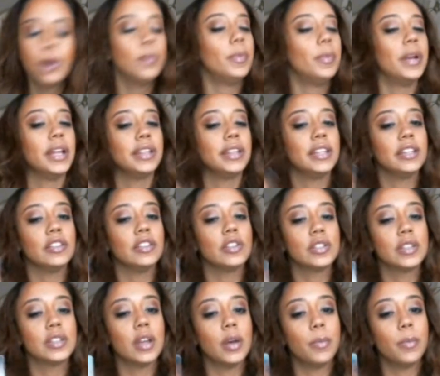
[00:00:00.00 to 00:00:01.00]
But I think
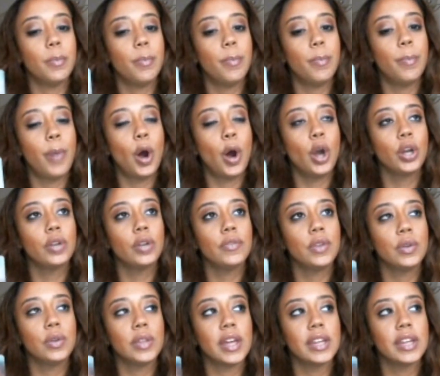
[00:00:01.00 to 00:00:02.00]
there's a part of
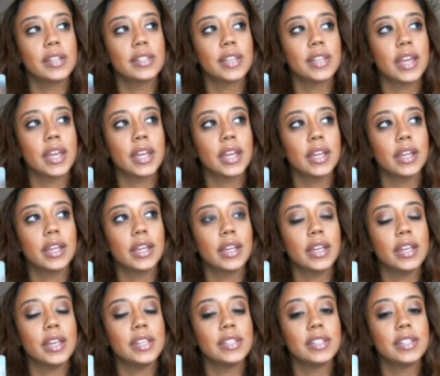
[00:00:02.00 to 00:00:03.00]
you that it's like,
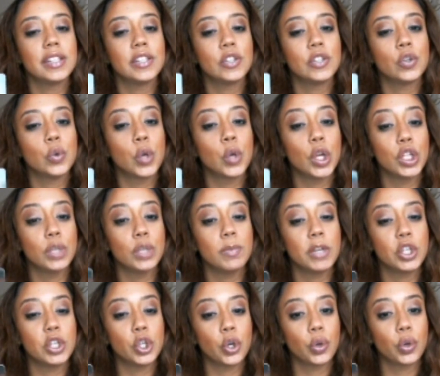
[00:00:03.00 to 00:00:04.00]
is this too good to
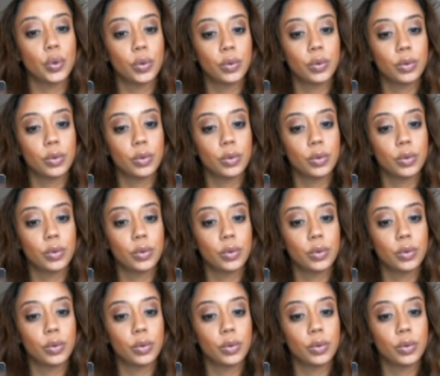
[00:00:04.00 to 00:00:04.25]
be true?